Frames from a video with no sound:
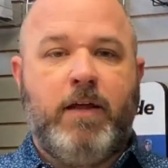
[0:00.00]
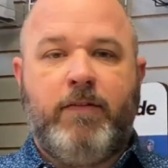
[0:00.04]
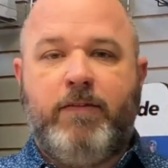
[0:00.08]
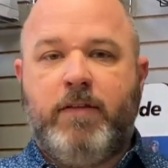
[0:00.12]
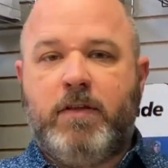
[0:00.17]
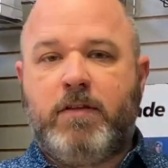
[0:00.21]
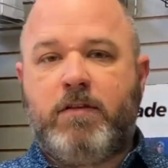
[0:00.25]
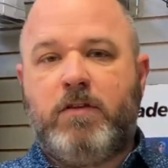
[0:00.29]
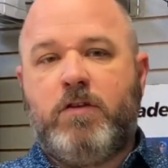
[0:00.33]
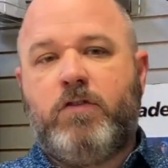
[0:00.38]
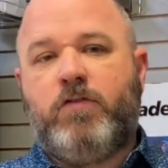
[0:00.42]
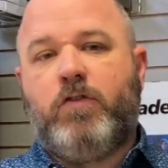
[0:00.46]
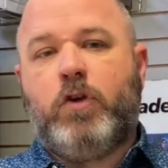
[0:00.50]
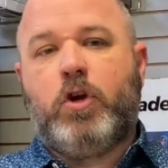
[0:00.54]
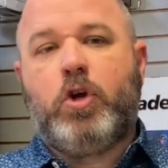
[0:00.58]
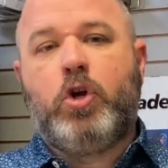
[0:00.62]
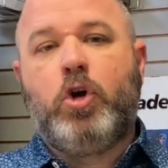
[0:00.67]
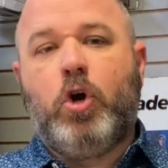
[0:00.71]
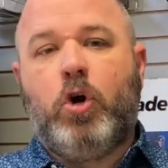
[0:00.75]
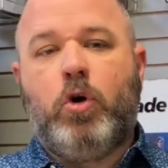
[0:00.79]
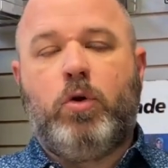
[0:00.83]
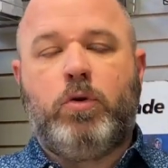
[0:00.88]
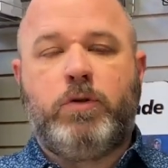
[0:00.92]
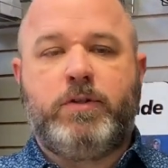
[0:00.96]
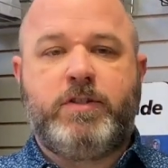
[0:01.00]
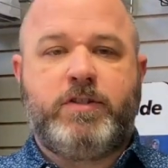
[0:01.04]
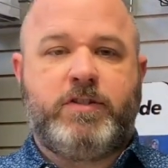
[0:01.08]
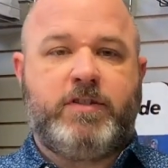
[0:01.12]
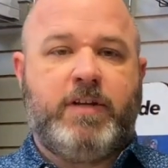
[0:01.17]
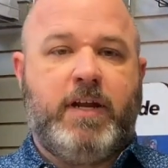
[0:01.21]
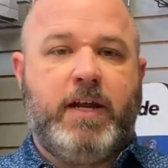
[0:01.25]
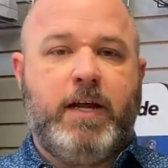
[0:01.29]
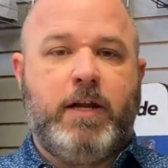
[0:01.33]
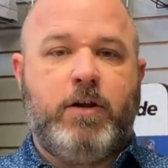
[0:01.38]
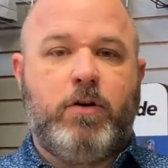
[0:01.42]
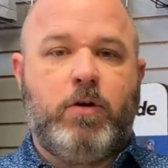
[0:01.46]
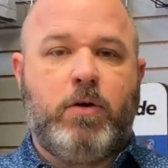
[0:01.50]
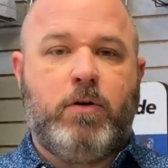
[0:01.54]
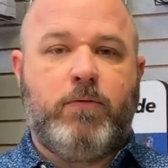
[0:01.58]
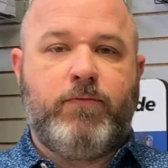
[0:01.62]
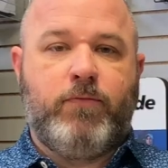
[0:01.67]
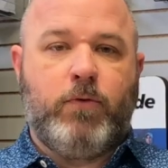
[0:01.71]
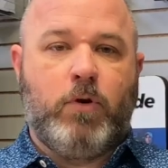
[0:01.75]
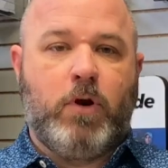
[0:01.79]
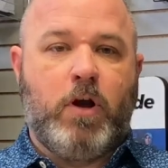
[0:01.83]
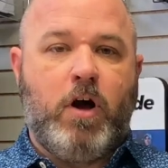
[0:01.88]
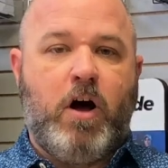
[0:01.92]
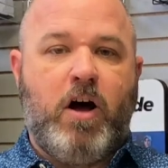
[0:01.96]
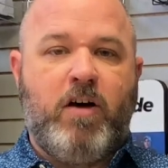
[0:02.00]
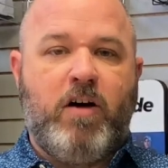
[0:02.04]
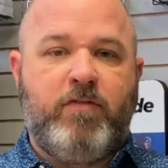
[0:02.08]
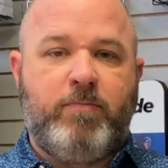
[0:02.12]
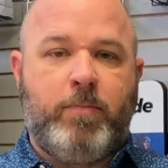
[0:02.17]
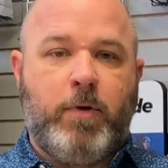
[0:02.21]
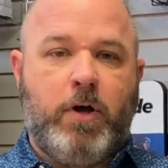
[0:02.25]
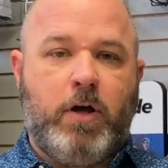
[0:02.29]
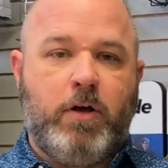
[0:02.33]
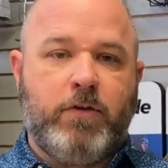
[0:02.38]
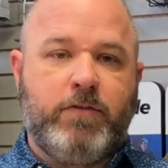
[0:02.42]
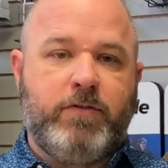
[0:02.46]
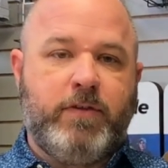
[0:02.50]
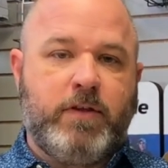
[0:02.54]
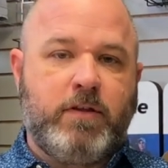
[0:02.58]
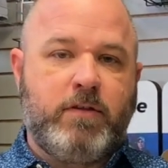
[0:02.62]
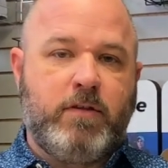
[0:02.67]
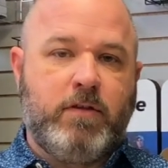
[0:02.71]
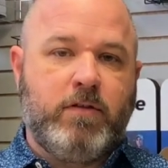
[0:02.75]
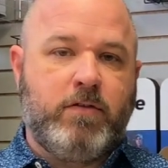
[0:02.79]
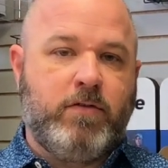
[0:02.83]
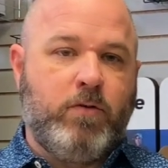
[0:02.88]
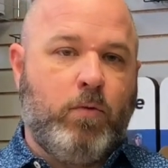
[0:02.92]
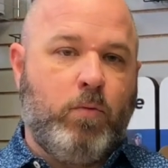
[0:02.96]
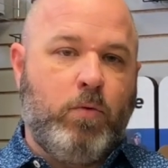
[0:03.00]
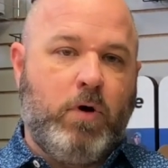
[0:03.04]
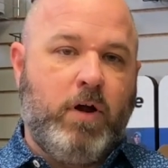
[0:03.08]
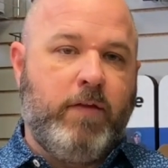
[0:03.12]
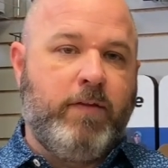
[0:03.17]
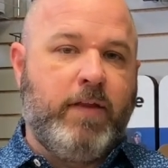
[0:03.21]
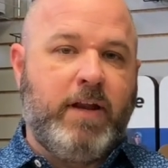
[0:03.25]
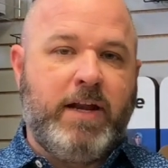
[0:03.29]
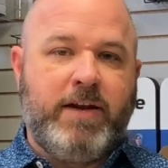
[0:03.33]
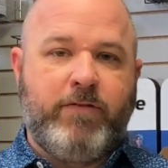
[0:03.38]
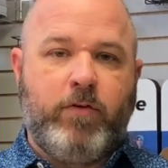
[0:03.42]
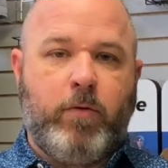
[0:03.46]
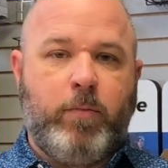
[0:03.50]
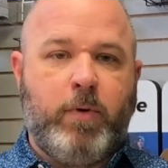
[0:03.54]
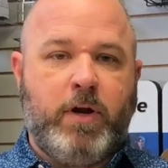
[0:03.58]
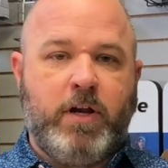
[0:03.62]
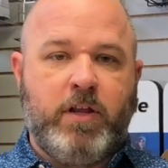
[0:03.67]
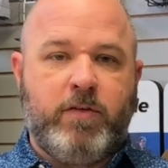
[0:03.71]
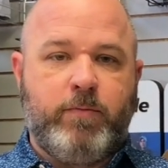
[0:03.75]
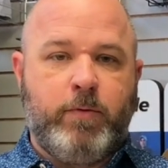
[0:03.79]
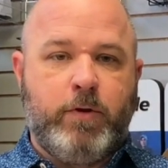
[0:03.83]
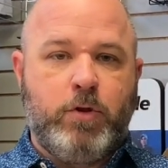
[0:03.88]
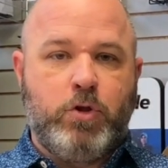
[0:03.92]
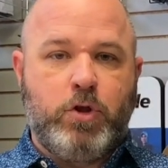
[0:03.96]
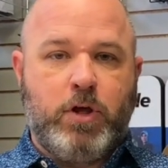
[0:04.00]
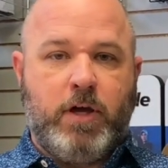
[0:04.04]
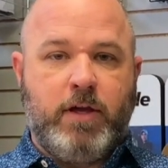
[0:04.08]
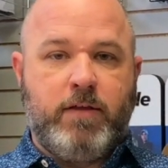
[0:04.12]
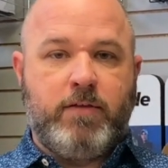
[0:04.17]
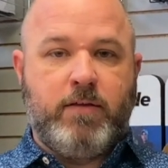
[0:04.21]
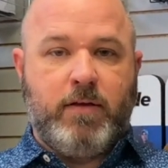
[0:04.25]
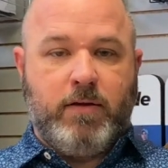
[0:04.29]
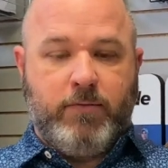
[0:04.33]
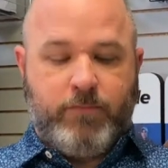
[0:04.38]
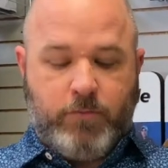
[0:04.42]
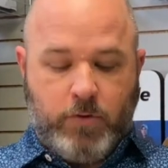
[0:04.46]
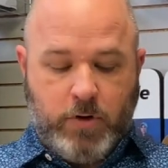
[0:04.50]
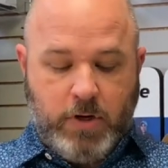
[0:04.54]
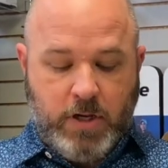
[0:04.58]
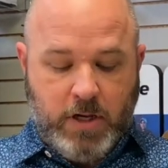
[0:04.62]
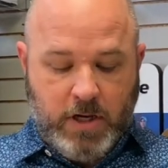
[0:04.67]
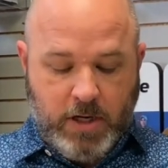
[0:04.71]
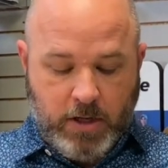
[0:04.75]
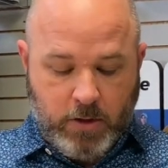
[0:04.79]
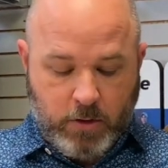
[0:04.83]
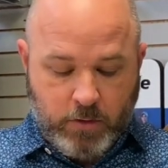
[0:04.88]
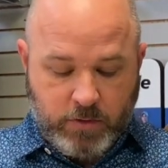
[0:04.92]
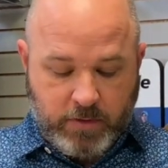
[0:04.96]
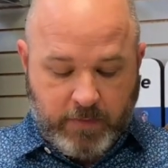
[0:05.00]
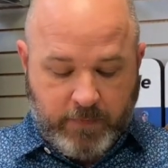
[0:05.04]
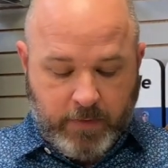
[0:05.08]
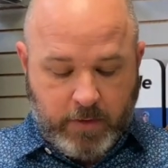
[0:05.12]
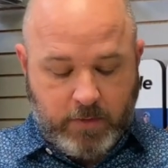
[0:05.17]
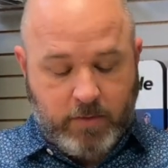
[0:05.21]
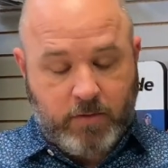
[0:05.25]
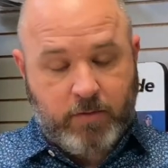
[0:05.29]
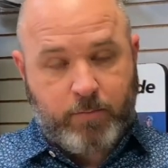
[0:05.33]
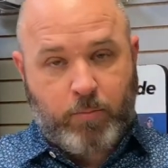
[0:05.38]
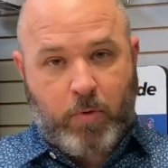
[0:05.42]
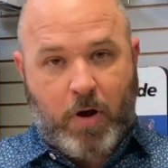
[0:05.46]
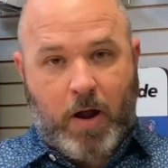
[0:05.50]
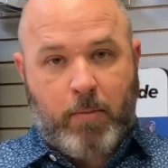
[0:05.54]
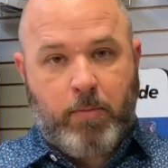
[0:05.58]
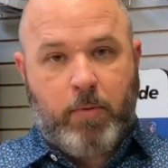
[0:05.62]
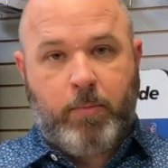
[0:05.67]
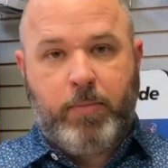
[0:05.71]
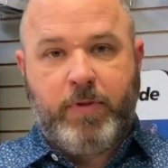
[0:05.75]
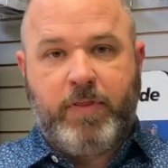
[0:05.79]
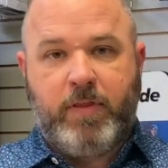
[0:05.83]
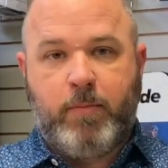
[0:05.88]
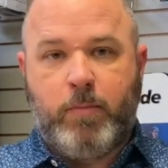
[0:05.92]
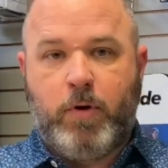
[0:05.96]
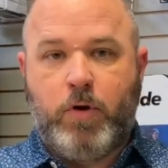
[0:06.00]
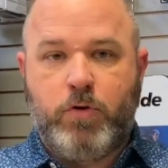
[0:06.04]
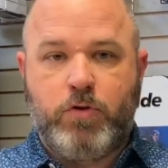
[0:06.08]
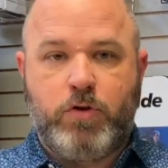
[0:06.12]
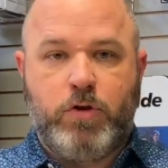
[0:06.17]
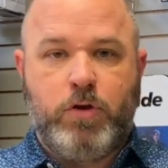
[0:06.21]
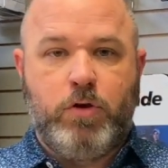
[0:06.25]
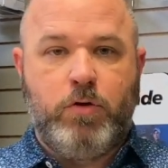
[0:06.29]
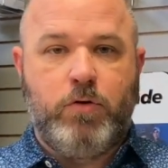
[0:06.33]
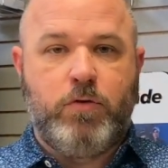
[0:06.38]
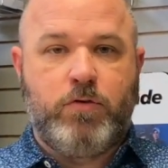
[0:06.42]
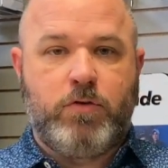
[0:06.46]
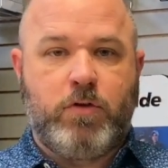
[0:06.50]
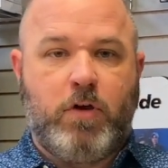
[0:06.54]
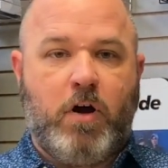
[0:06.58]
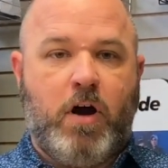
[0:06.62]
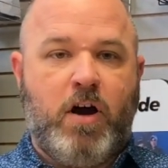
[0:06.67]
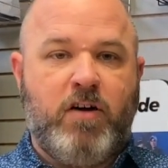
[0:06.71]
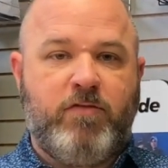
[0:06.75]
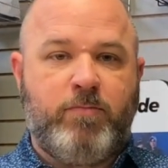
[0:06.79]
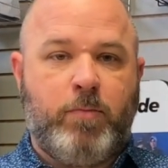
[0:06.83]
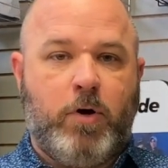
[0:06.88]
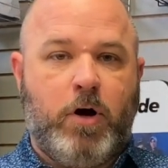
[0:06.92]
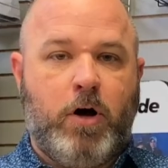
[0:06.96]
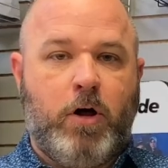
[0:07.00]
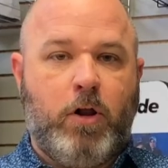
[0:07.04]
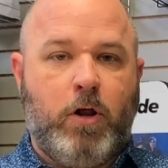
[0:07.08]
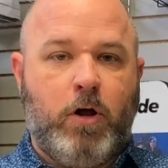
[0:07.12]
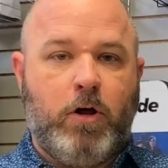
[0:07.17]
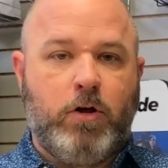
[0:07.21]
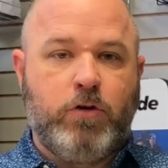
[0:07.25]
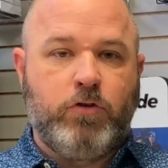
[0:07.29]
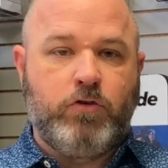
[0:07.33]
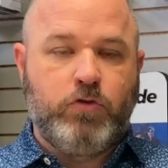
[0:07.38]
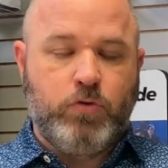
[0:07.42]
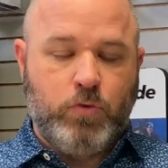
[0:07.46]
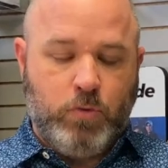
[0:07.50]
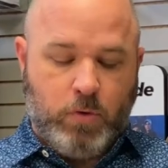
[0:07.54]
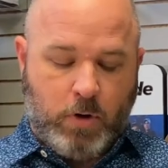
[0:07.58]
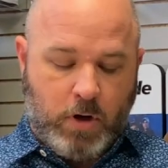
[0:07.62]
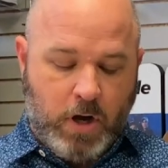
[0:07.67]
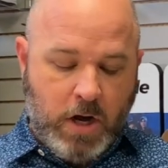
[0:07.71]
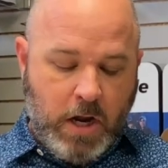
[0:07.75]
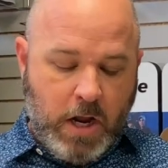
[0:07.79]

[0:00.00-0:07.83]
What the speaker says: This is the gold standard for golf balls. This is the one that everybody's been chasing for years, and this is probably the most used golf ball on tour.